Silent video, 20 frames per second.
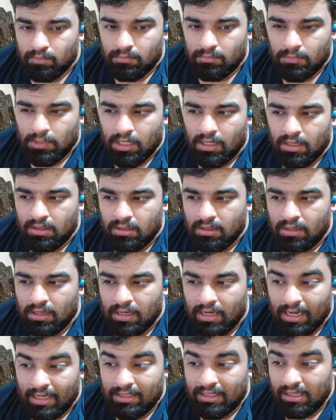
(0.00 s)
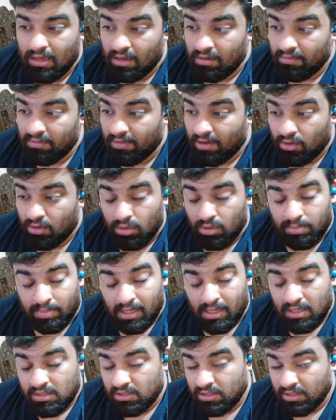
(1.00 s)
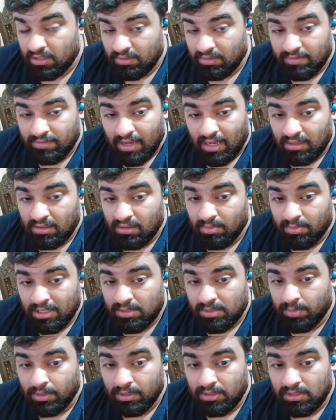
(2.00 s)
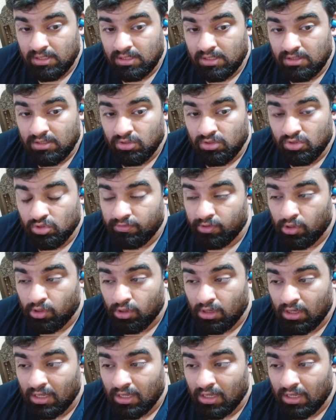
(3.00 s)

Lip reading: I think Alvaro and Pelestri have had the best preseasons overall.